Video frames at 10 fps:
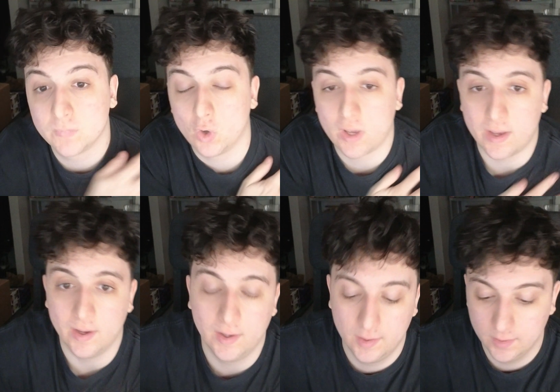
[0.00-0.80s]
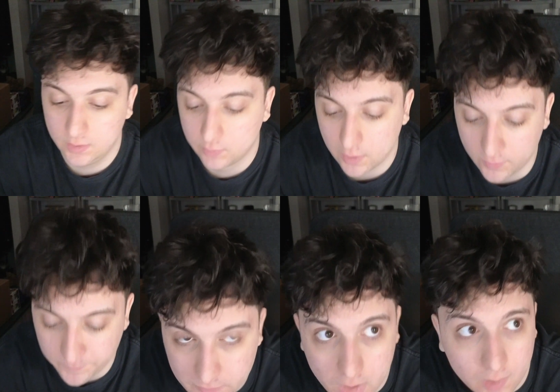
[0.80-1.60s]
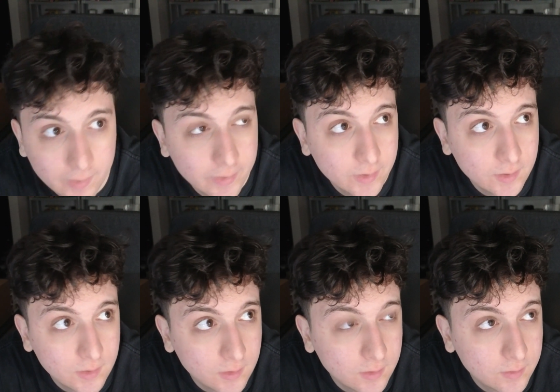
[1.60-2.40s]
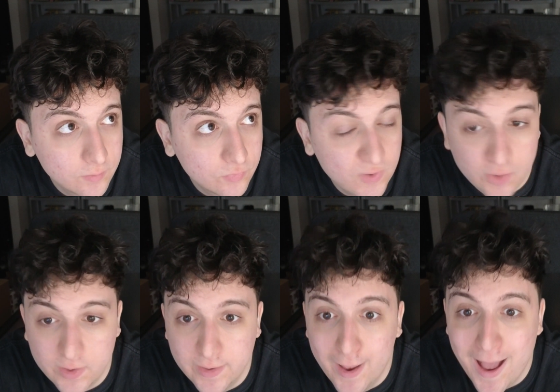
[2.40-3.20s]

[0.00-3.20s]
Okay, here we go. Uh, Fairy.